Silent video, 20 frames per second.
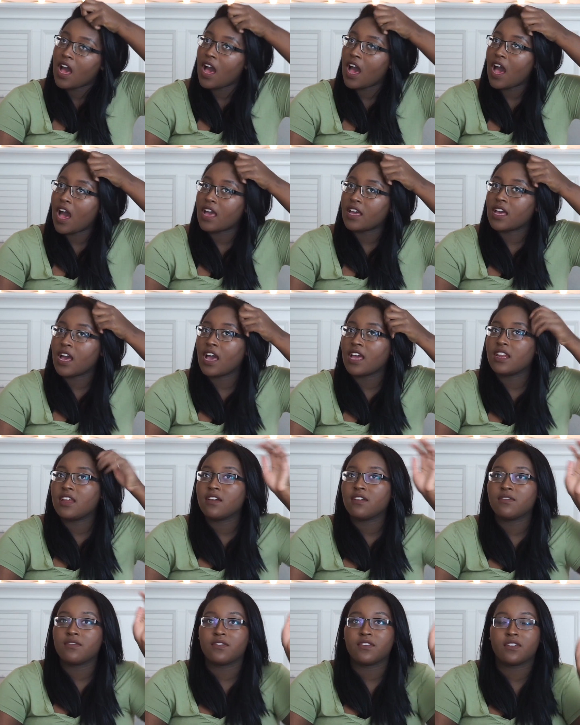I kind
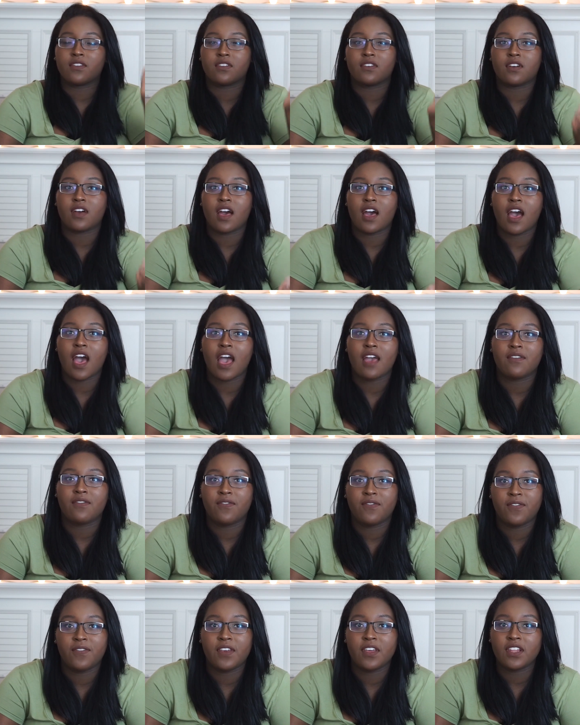of, I
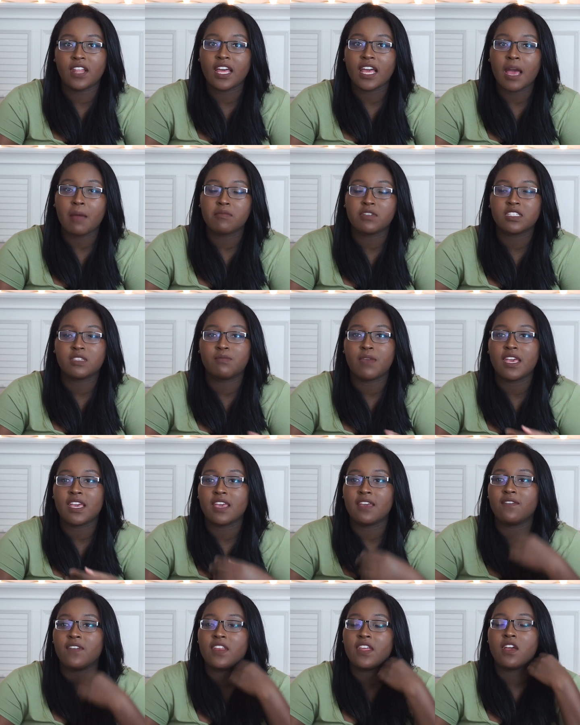feel like I'm just
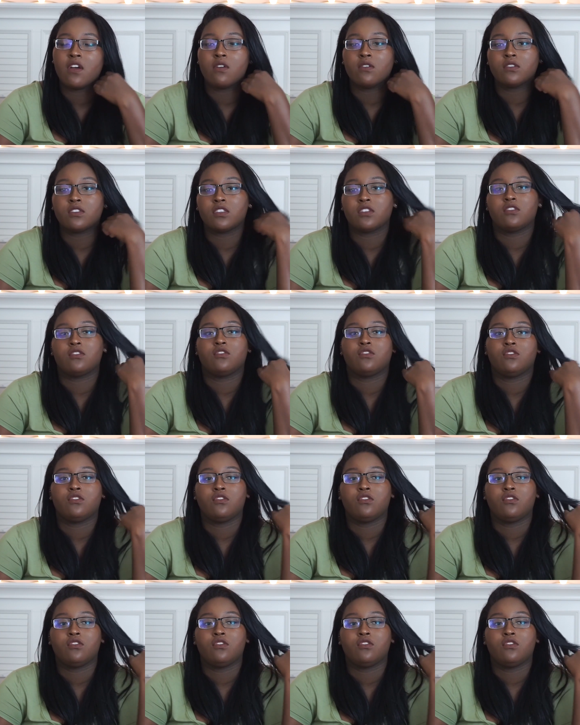making videos